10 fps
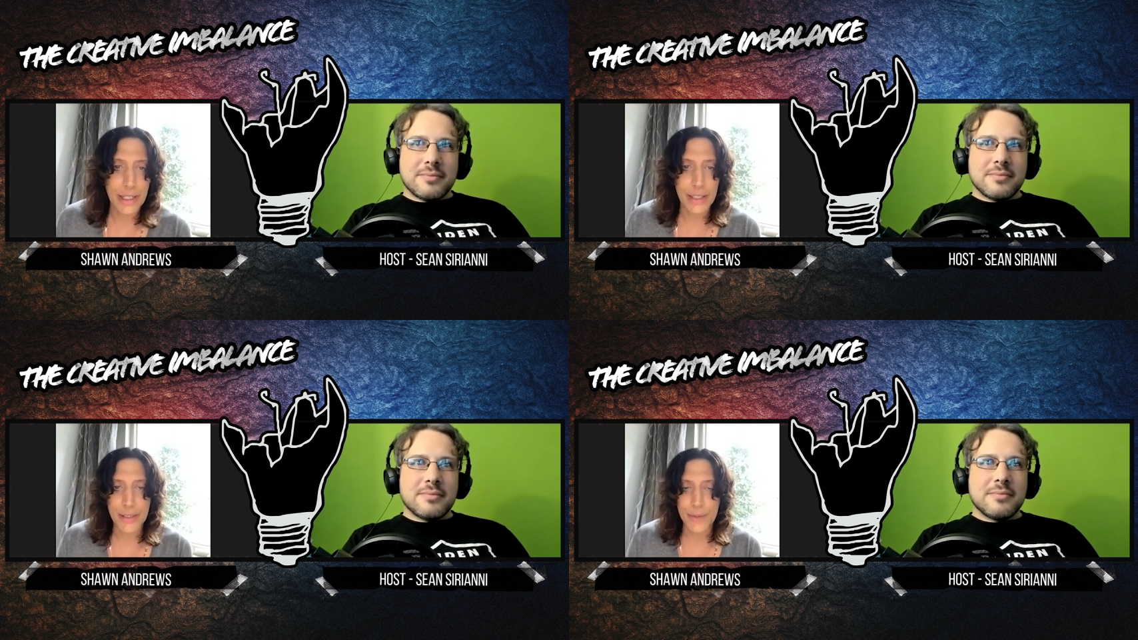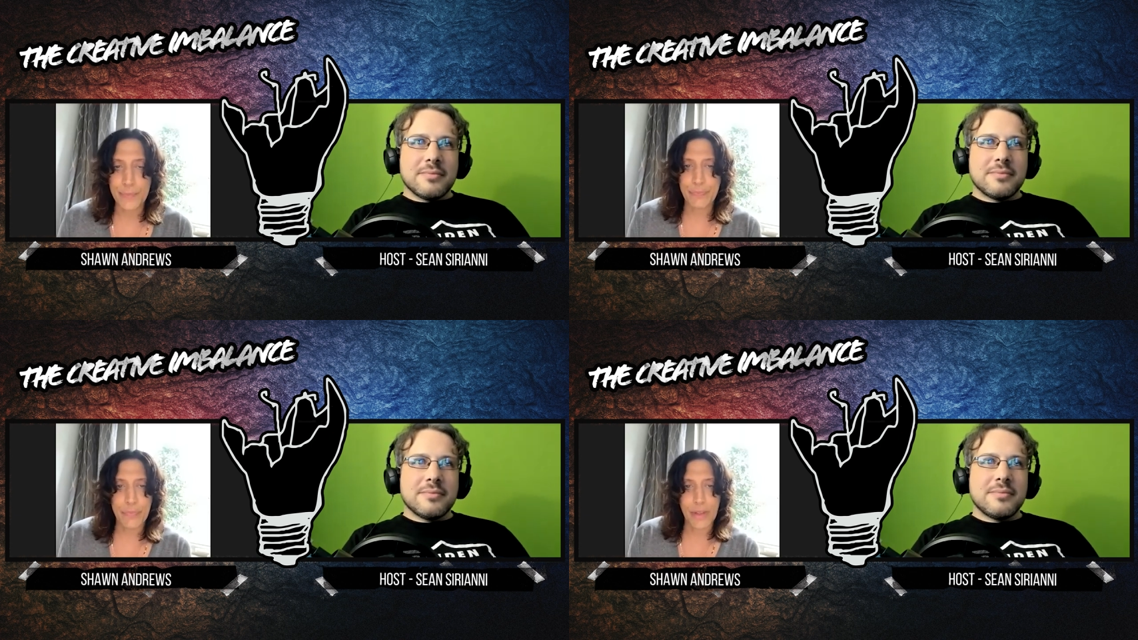
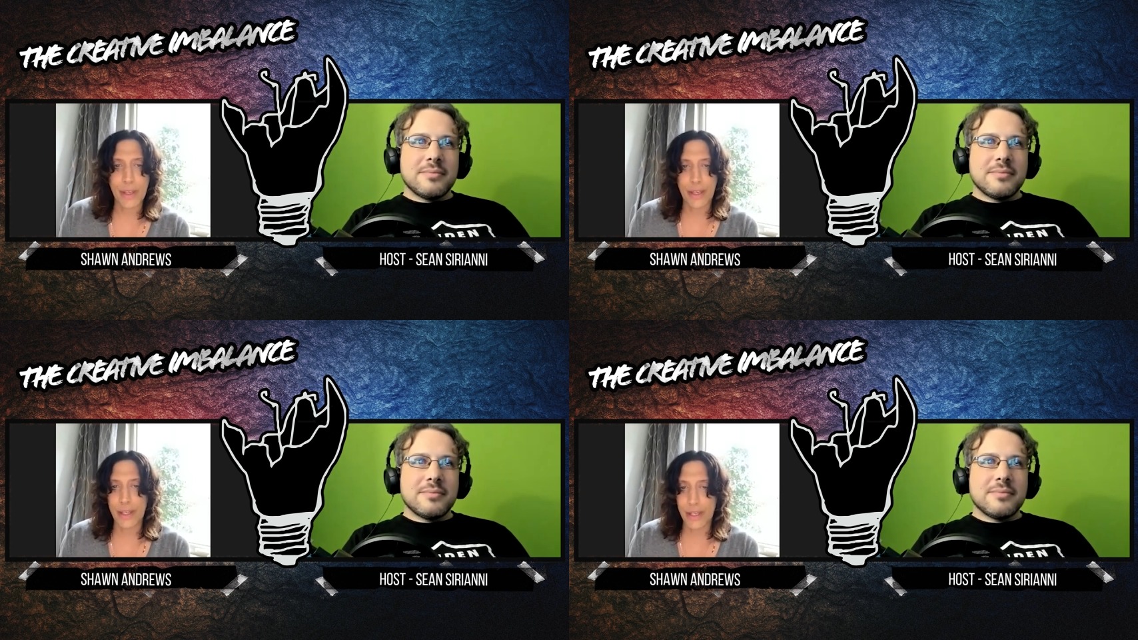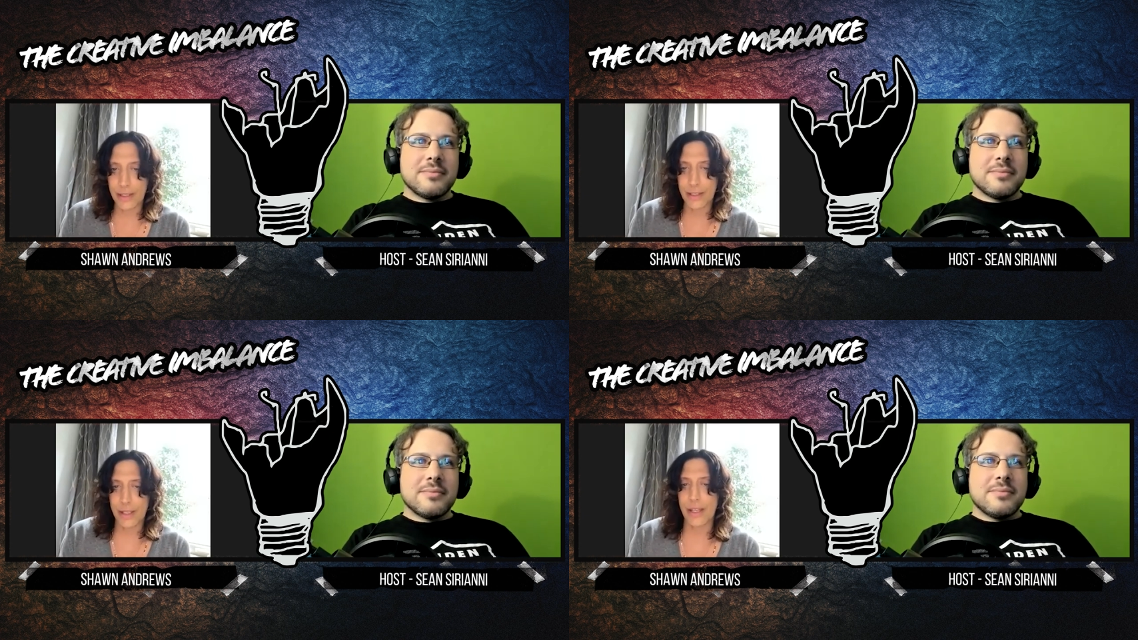Speaker 1: um,
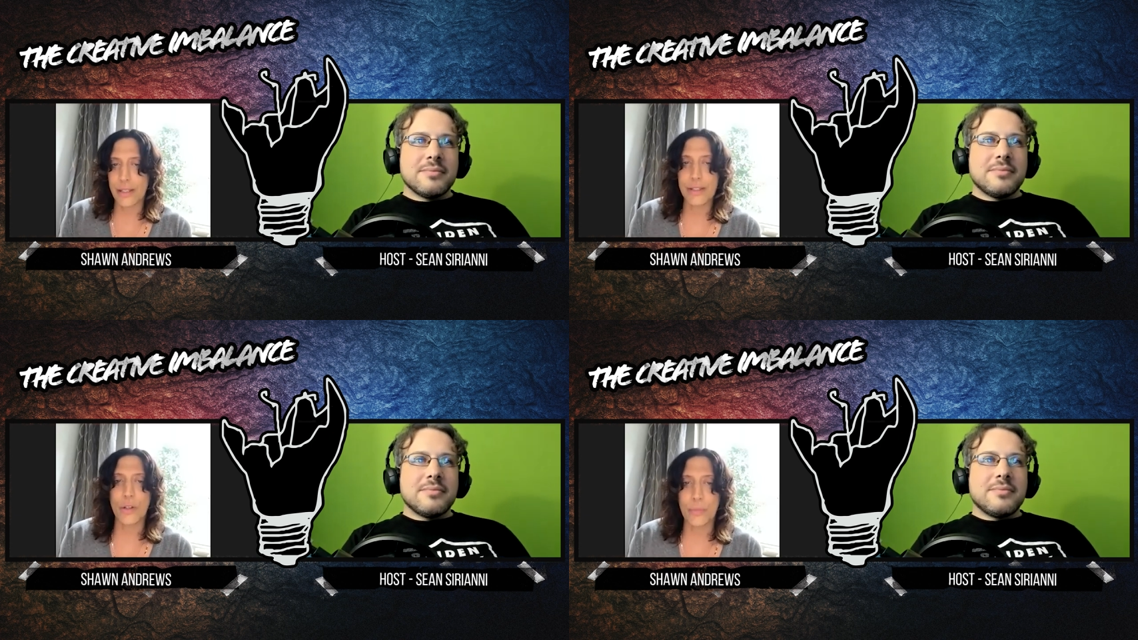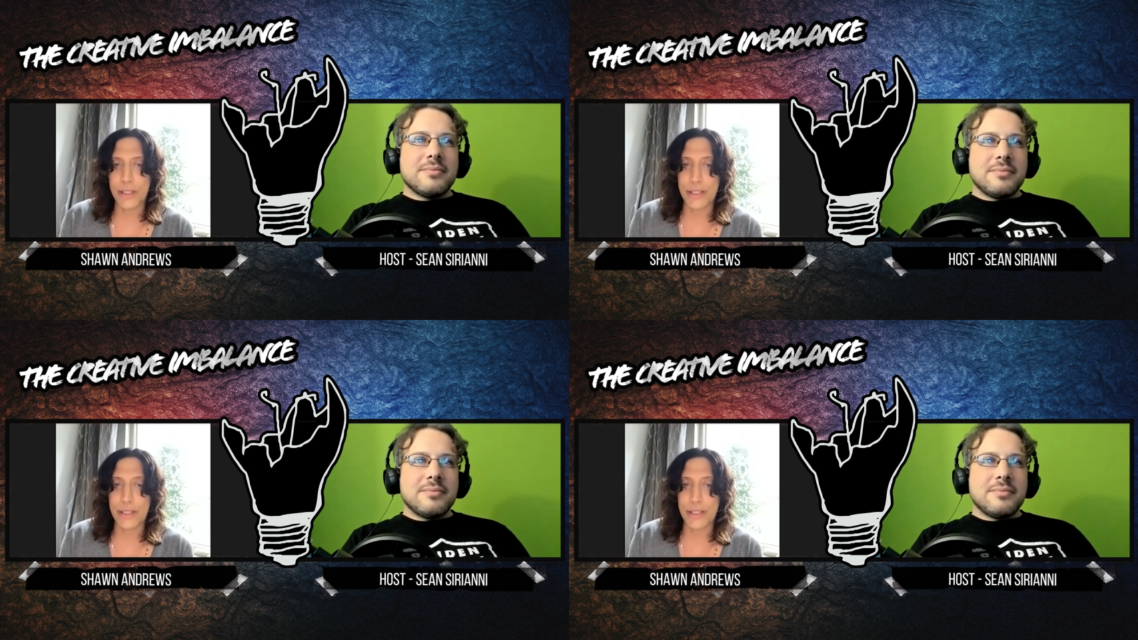and and still be